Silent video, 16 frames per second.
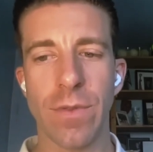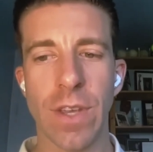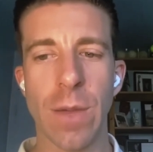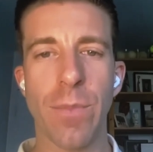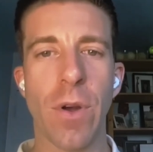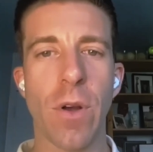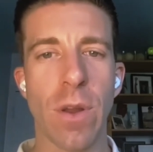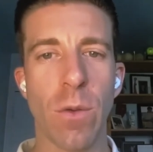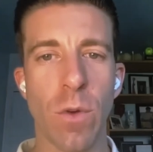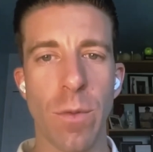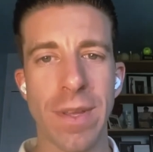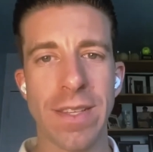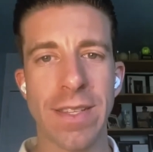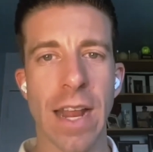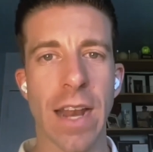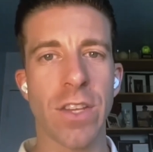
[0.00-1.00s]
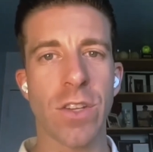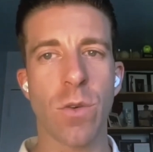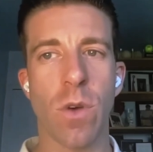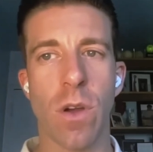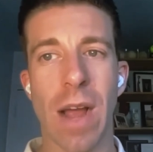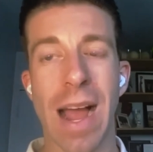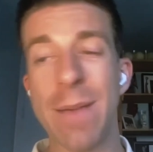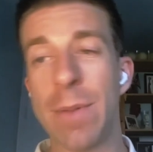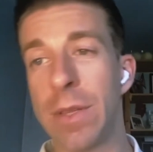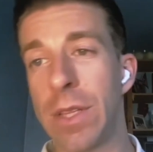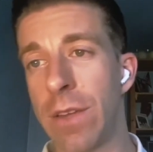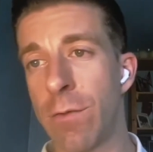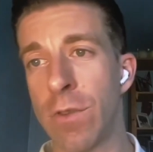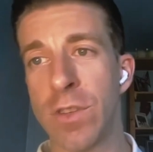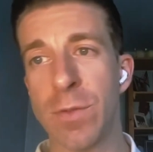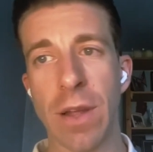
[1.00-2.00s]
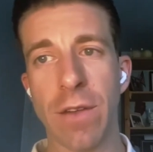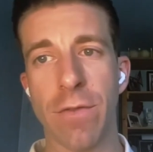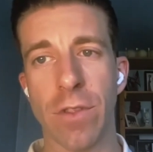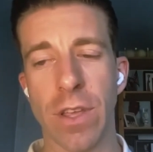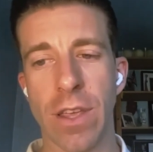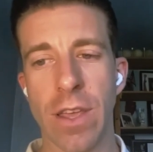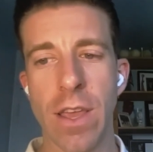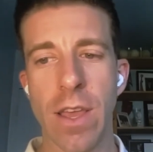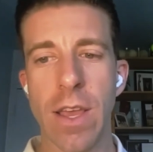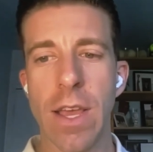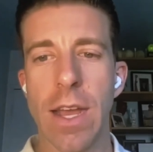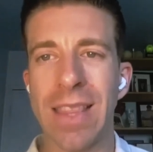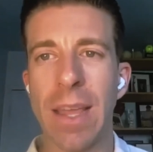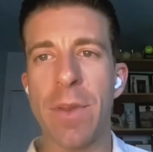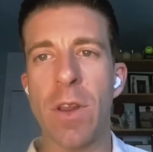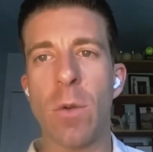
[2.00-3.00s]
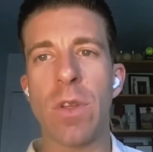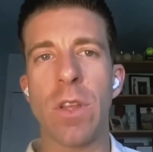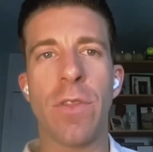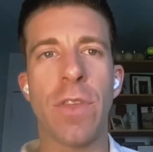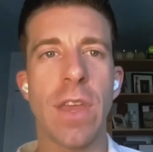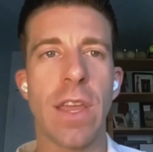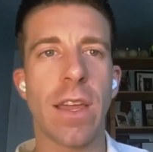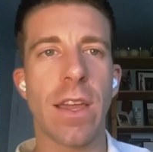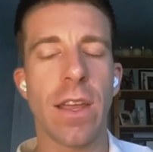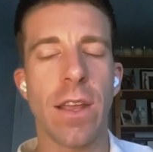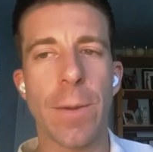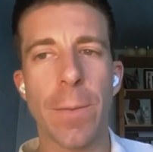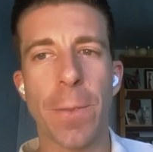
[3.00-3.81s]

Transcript: component would be status quo, I believe, respectfully. Let me know what you think.